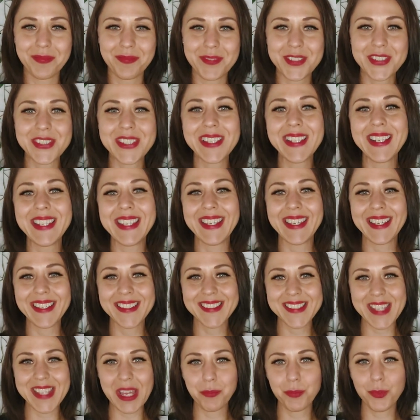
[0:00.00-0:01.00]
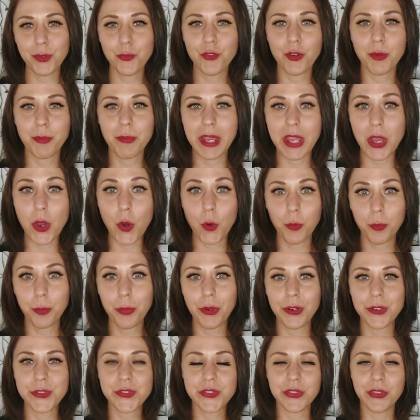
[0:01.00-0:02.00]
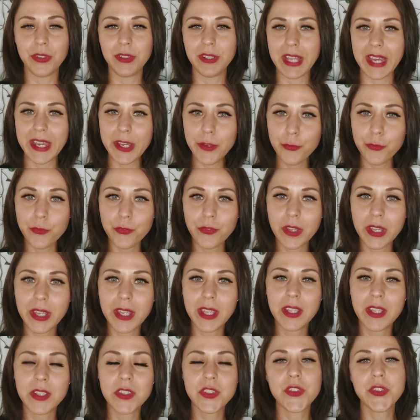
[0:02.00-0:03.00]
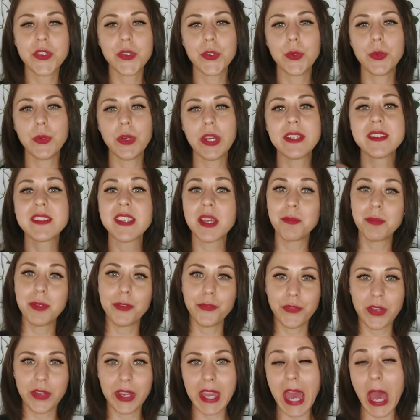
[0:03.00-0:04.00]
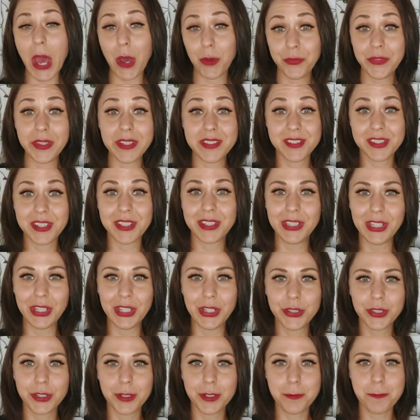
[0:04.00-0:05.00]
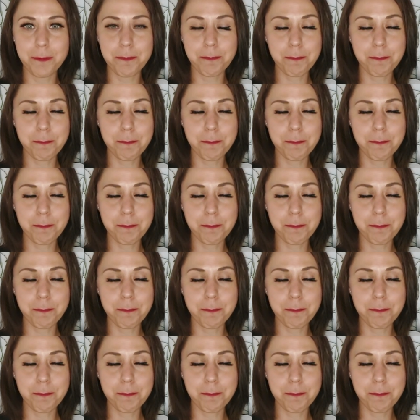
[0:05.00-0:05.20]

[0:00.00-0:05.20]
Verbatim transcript: silly example from my own personal life to exemplify how this can look.